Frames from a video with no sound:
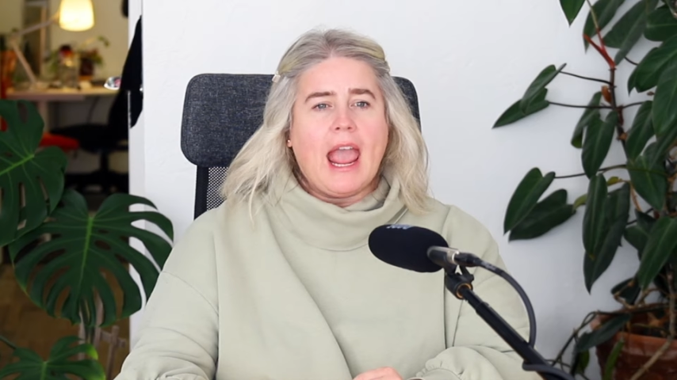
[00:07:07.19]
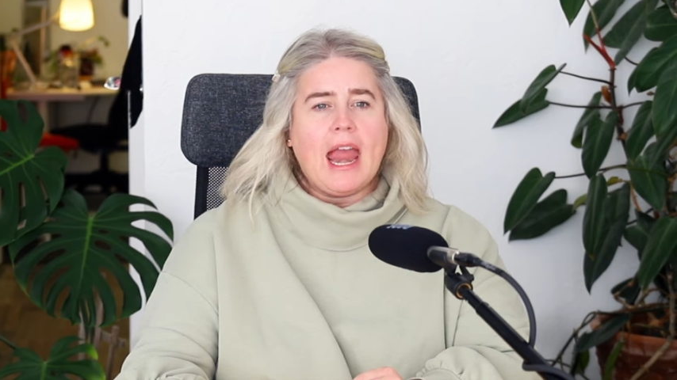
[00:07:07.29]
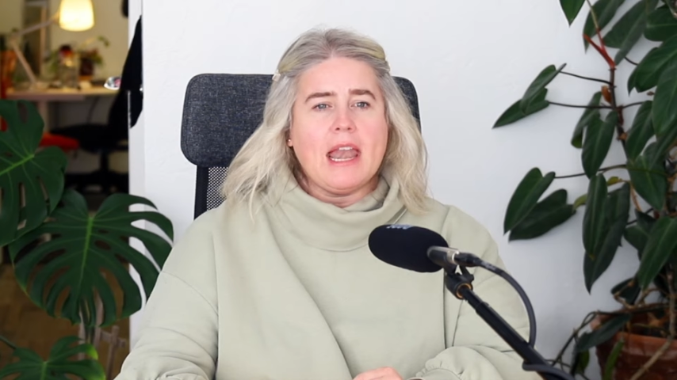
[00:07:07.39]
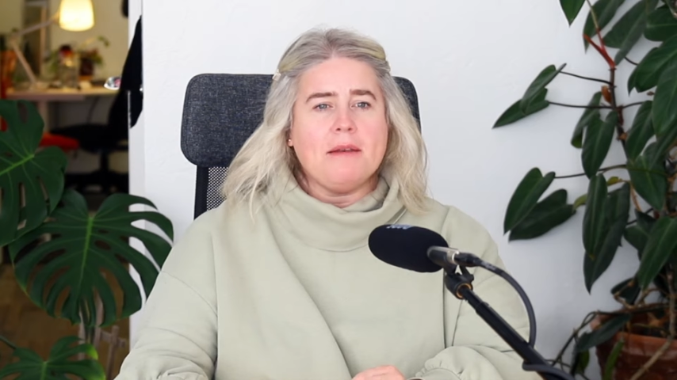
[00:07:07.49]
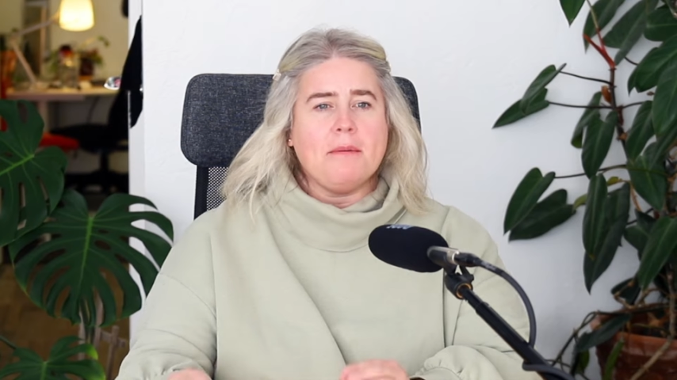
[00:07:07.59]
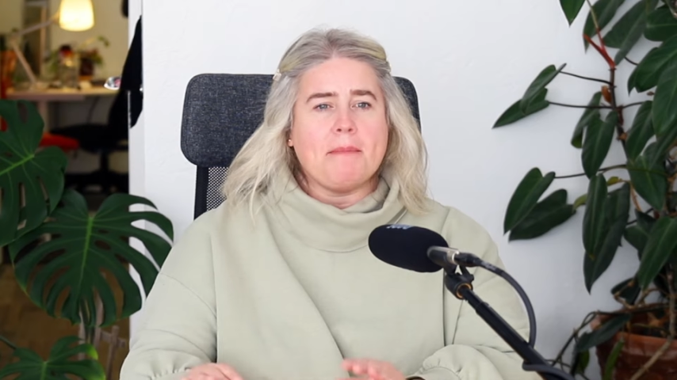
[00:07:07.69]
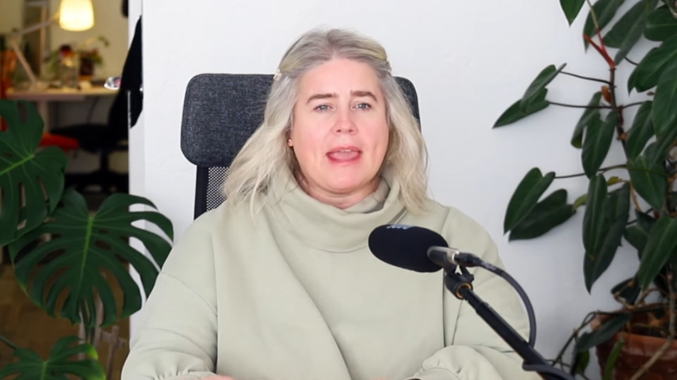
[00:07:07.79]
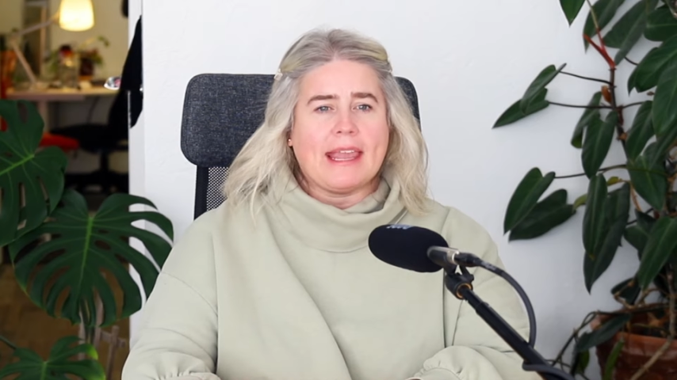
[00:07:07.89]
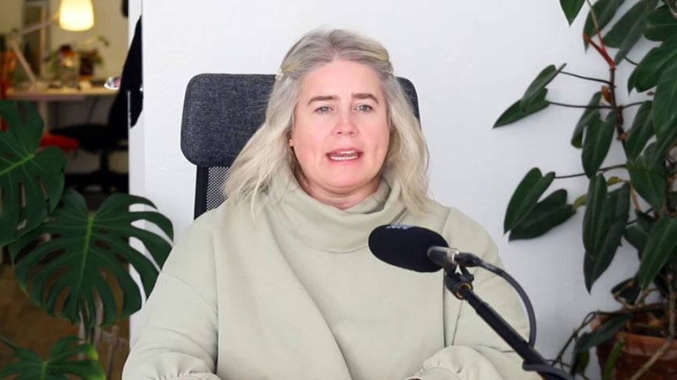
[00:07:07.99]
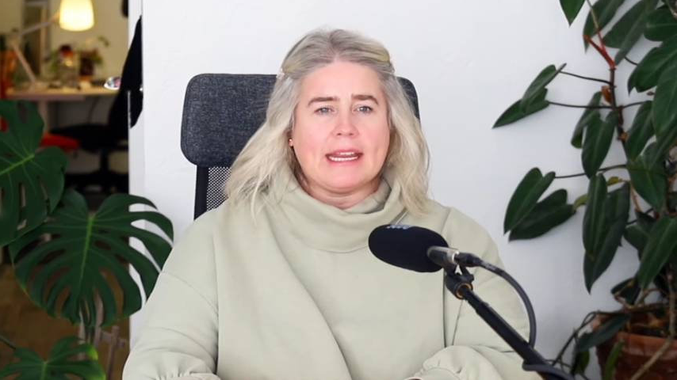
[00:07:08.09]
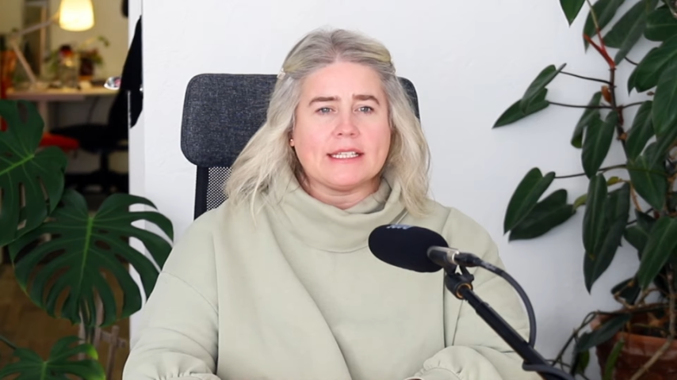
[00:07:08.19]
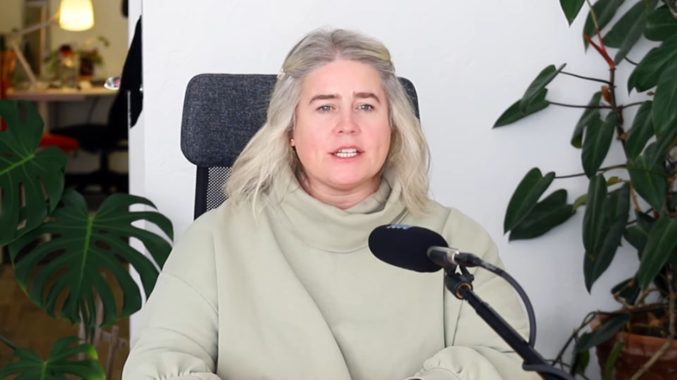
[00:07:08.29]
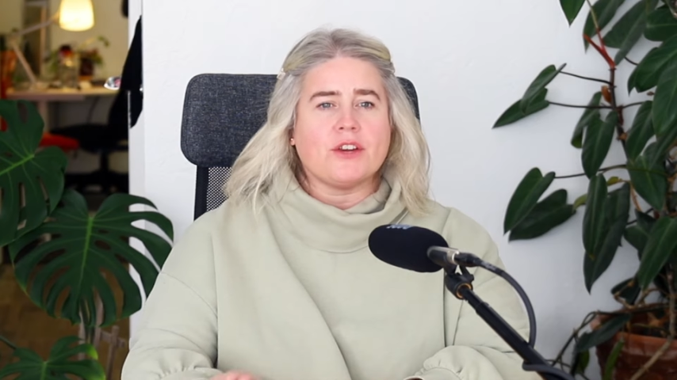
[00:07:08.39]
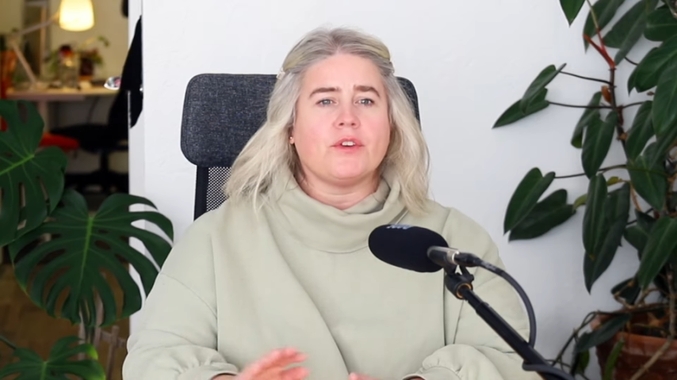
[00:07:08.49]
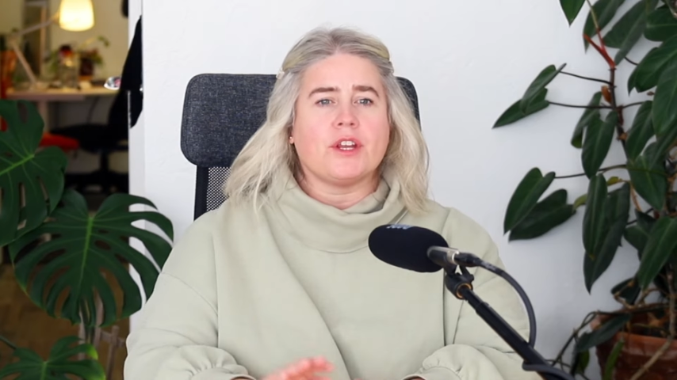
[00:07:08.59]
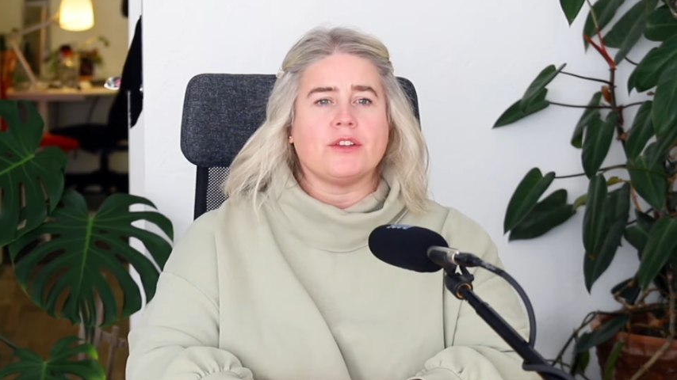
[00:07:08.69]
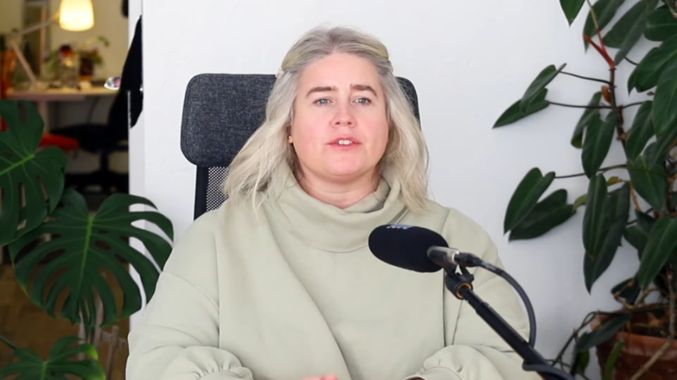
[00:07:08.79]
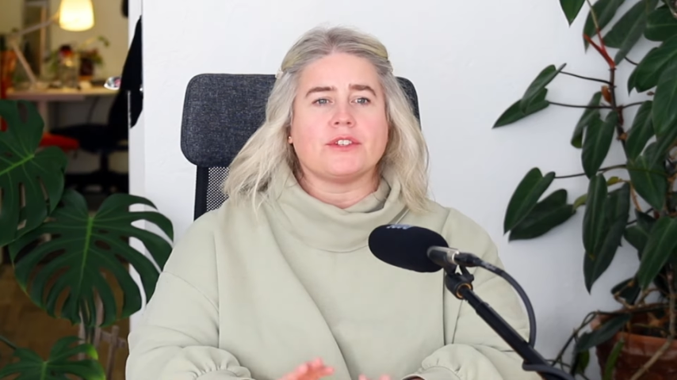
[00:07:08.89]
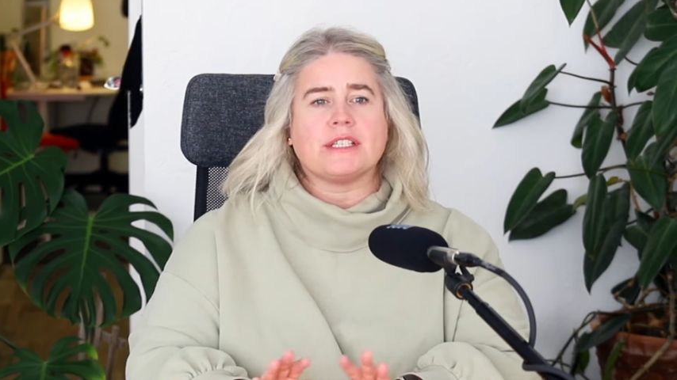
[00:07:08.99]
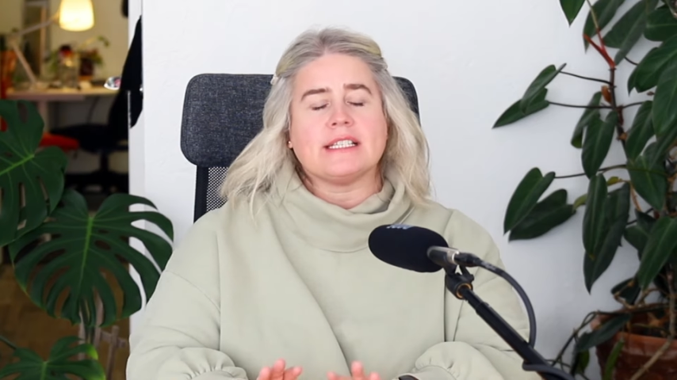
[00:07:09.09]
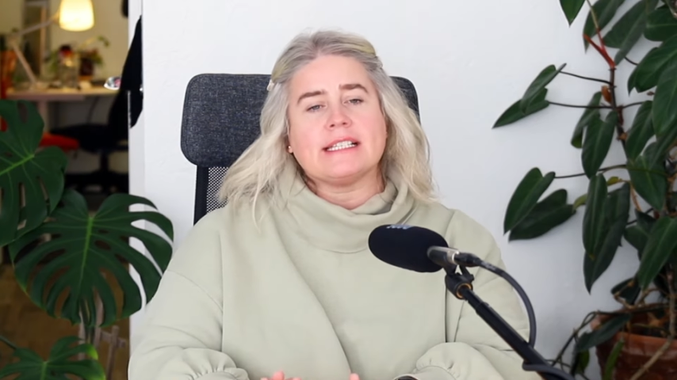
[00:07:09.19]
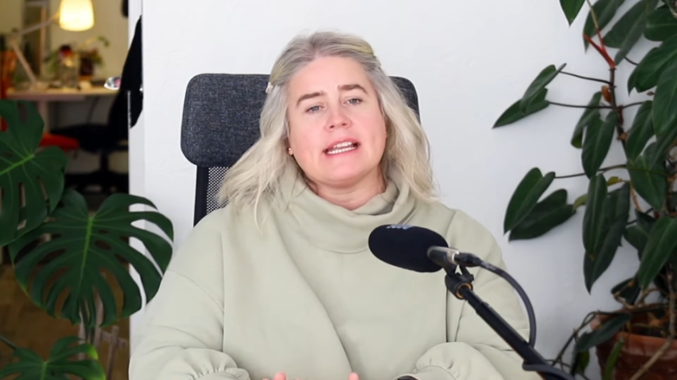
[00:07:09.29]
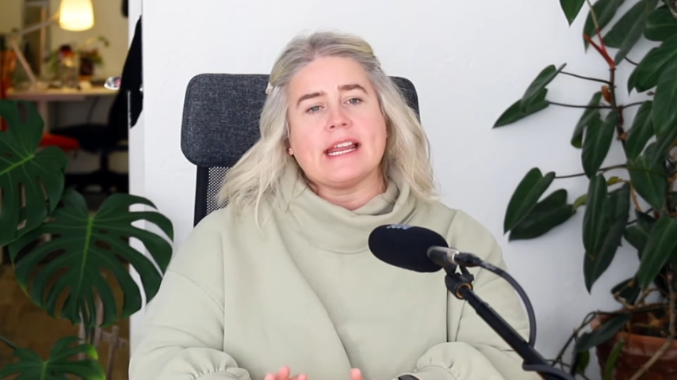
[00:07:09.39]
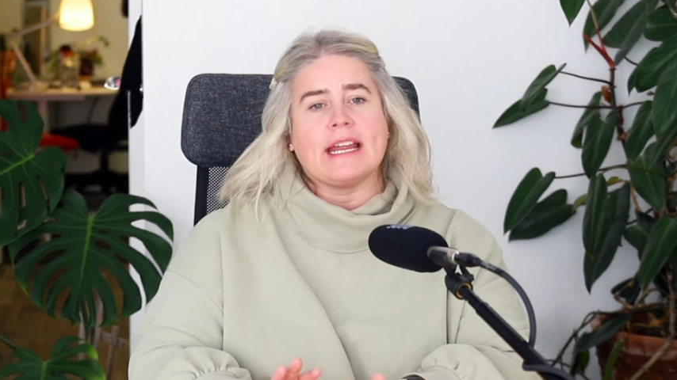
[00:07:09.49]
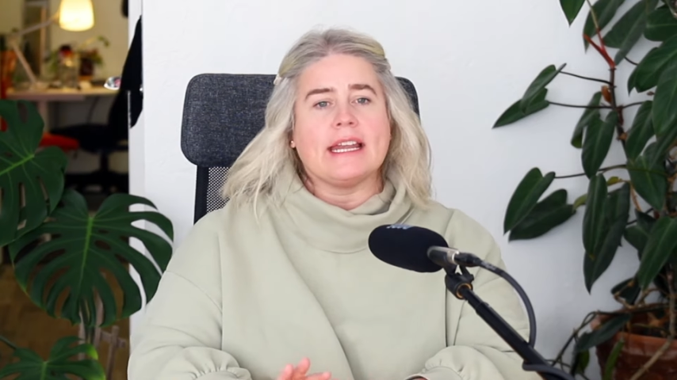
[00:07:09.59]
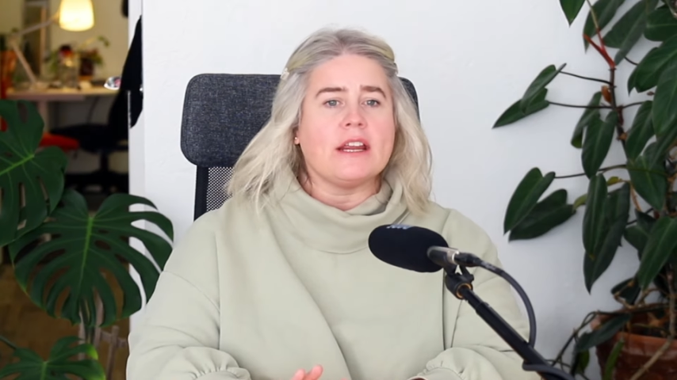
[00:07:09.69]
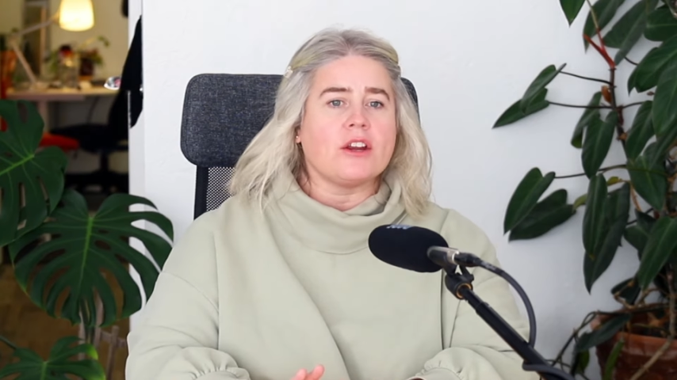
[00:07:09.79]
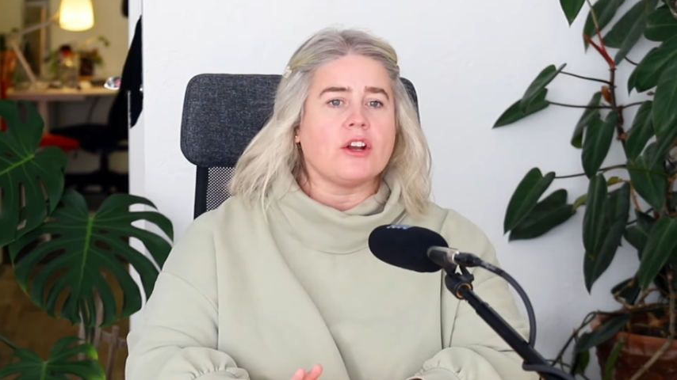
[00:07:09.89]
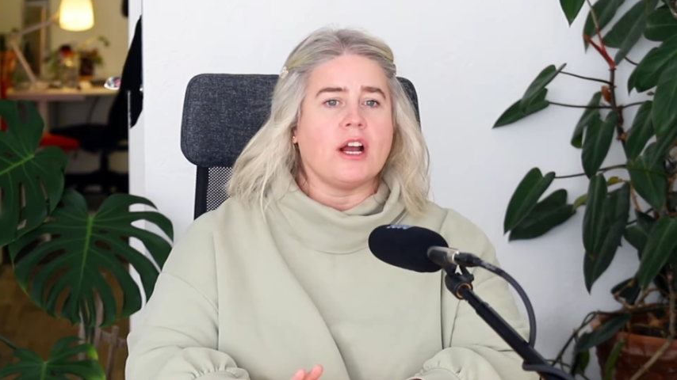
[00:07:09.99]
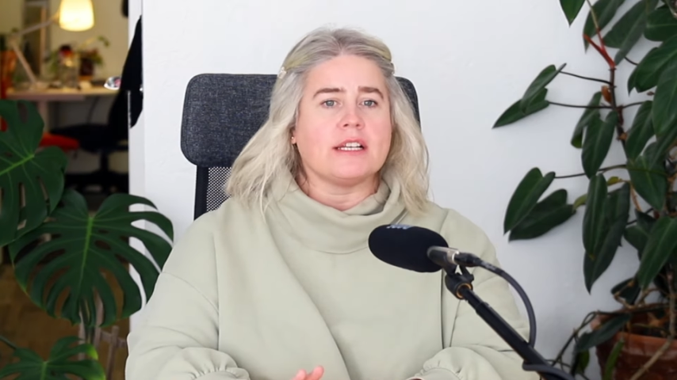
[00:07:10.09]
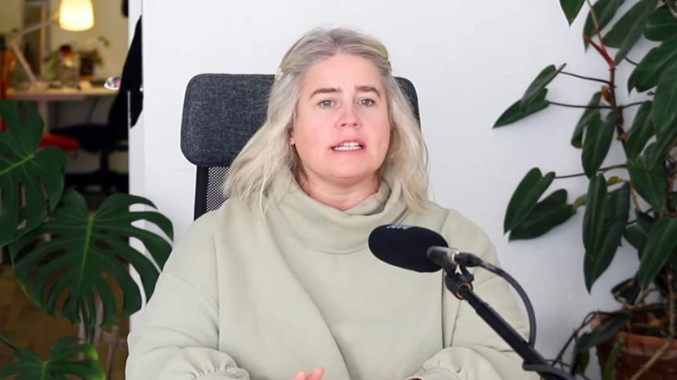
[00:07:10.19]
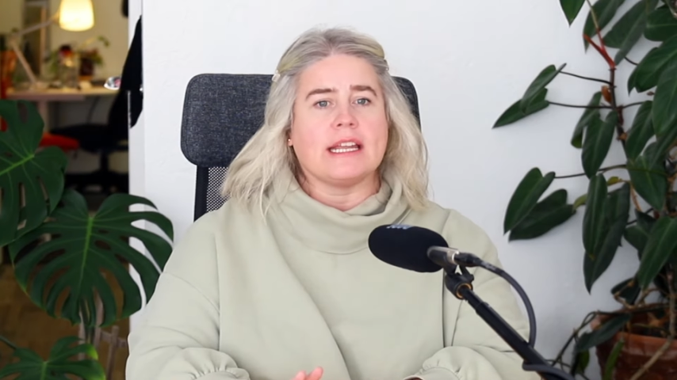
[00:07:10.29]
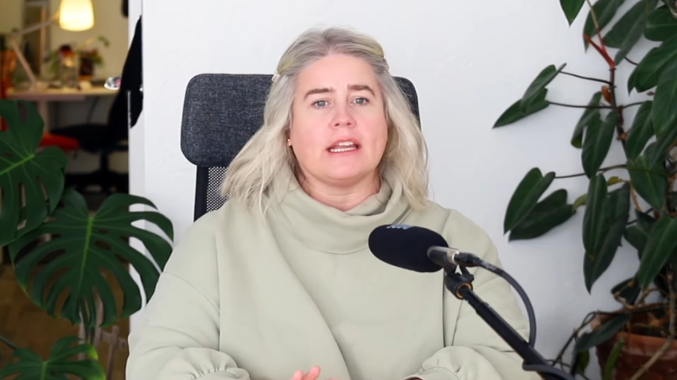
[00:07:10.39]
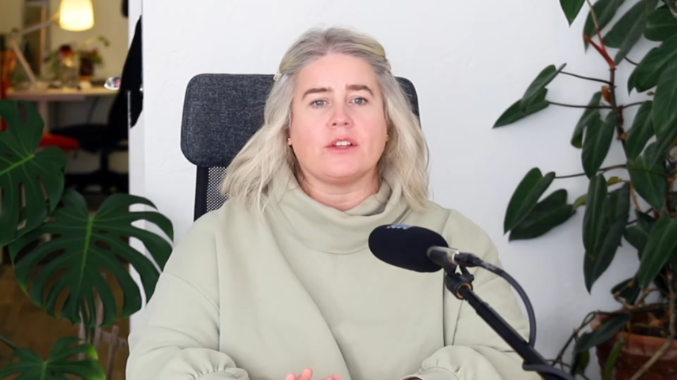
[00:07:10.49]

And make it easier for users to see and hear content,